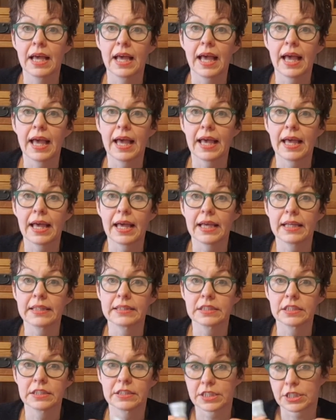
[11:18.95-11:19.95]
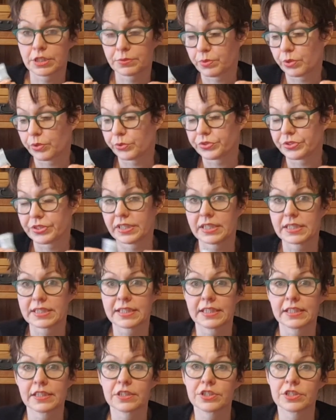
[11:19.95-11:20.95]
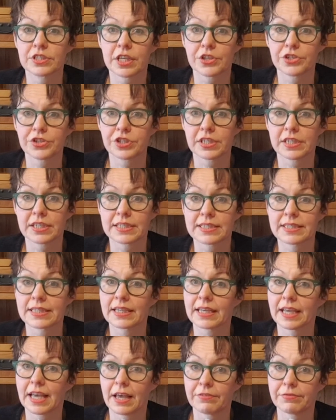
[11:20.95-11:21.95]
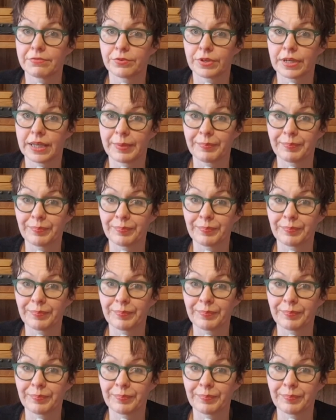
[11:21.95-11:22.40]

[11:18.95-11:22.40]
and dispose these little sachets carefully.